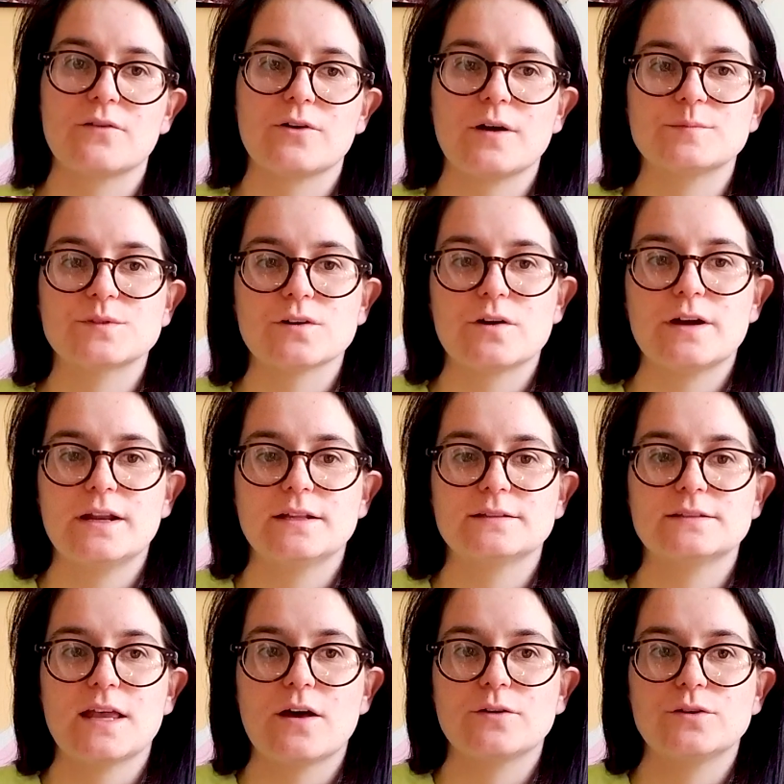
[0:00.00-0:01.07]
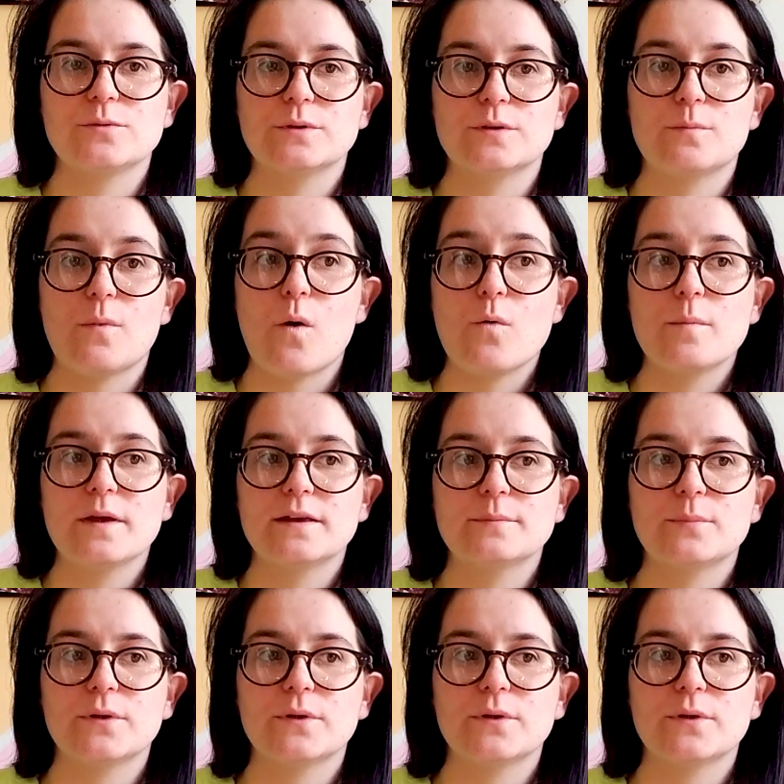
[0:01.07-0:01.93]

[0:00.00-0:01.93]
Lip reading: well, I'm sorry I didn't tell you in the moment,